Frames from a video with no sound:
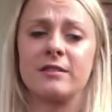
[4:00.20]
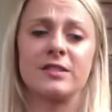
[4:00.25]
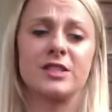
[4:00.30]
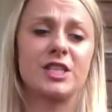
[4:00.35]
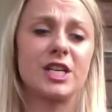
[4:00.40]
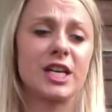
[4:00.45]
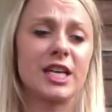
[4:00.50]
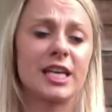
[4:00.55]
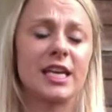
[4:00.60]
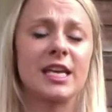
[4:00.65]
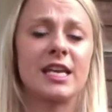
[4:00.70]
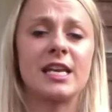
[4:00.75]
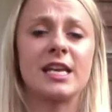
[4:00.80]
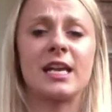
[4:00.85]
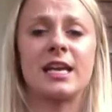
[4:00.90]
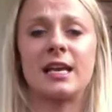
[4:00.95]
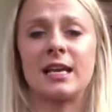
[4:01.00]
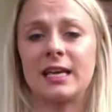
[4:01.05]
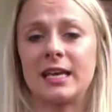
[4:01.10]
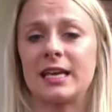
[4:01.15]
chicken,
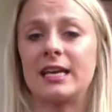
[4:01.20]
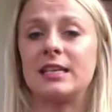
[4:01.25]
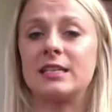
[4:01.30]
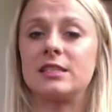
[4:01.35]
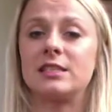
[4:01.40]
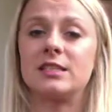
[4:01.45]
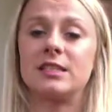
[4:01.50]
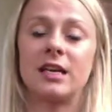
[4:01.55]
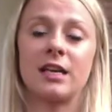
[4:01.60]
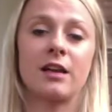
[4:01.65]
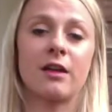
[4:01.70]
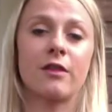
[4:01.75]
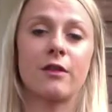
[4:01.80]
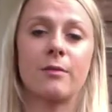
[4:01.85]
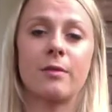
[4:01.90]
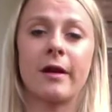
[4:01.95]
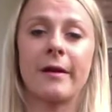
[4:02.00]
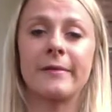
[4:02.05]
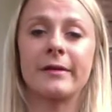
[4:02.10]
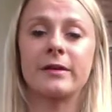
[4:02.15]
and I get it done on the
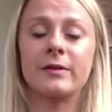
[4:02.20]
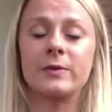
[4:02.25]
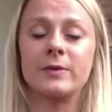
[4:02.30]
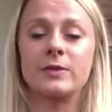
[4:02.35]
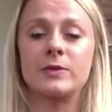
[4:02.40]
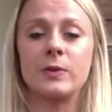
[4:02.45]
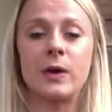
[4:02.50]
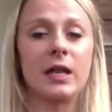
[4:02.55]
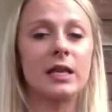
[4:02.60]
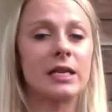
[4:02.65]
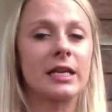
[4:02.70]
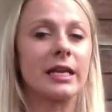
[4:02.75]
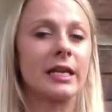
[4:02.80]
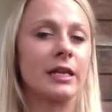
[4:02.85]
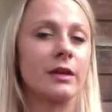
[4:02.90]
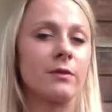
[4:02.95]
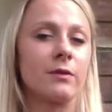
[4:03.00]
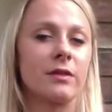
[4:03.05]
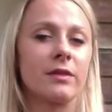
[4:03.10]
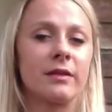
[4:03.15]
barbecue as well, and I
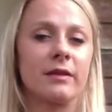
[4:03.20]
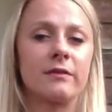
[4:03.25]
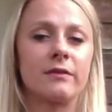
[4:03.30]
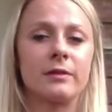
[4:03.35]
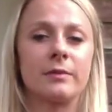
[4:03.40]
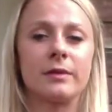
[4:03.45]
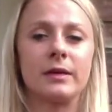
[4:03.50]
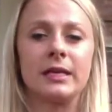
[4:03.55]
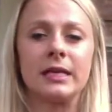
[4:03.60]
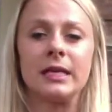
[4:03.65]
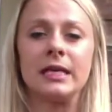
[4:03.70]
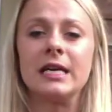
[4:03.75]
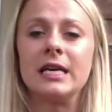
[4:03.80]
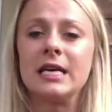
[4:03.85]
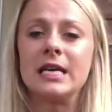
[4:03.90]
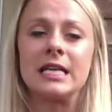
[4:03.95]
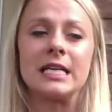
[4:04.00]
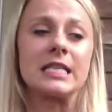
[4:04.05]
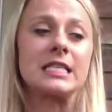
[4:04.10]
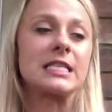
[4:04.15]
eat with everybody
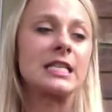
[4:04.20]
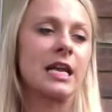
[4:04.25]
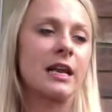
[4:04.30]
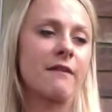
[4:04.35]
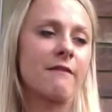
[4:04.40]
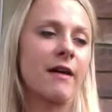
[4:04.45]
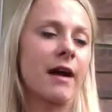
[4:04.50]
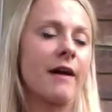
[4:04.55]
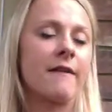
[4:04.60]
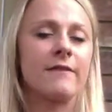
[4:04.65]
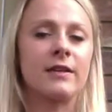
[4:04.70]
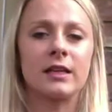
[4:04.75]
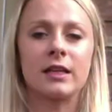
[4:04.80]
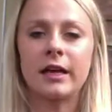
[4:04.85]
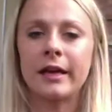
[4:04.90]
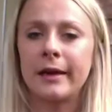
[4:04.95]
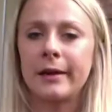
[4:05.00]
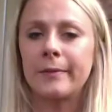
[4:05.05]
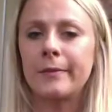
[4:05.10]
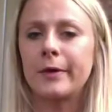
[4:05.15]
instead of having a
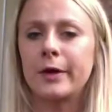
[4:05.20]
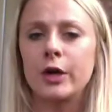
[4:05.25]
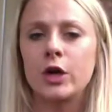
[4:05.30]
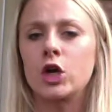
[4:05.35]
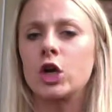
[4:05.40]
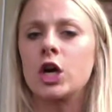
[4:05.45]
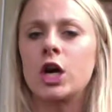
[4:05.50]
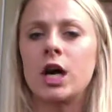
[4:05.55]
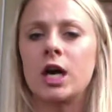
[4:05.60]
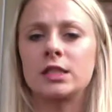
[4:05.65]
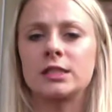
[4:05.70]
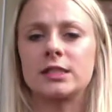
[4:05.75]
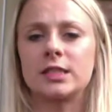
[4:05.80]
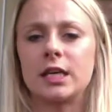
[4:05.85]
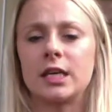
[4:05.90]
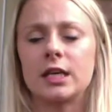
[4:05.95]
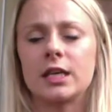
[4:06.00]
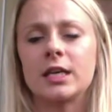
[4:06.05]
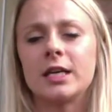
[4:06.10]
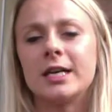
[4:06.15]
hamburger or a hot
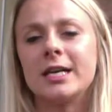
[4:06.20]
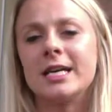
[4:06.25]
dog.